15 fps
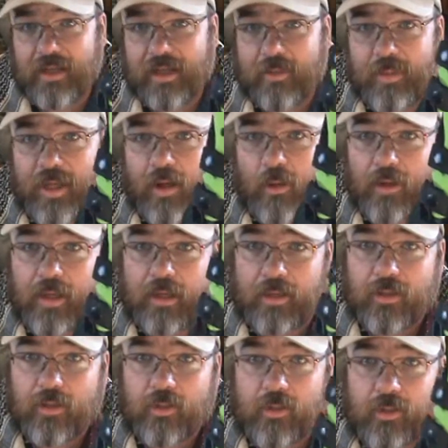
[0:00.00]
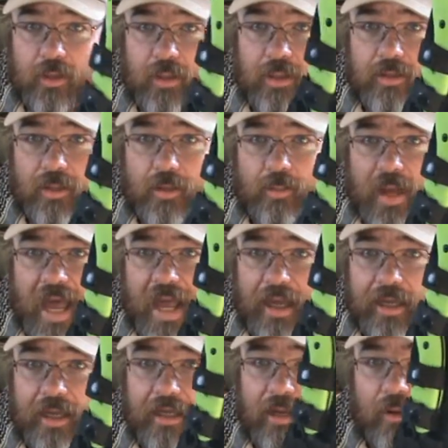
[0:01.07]
going to be going into the
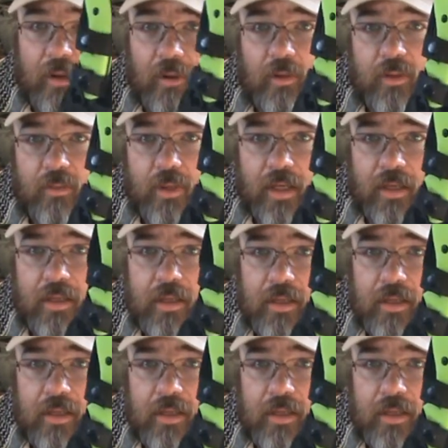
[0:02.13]
pack and going with me